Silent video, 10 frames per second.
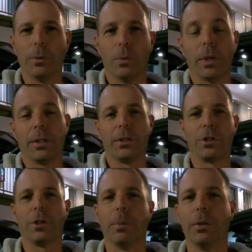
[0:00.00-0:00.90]
one of the
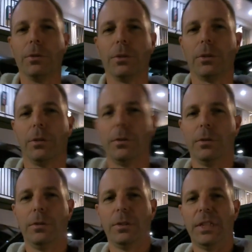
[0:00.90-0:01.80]
turbos
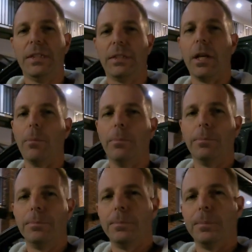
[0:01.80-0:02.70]
seized up.
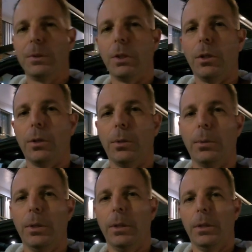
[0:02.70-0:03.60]

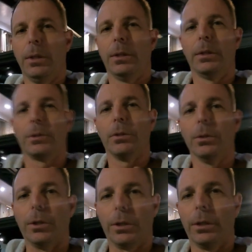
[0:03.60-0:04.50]
So let's go
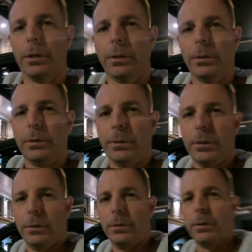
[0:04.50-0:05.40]
look.
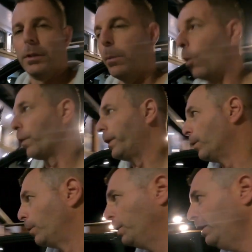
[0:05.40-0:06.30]
Come over
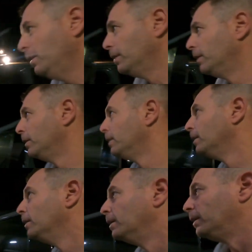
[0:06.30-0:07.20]
here with me
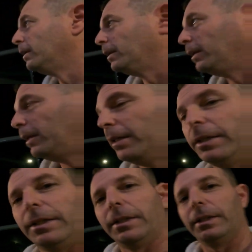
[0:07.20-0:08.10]

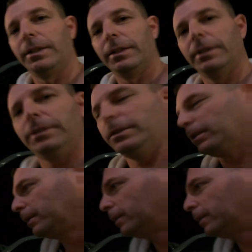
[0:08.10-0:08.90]
and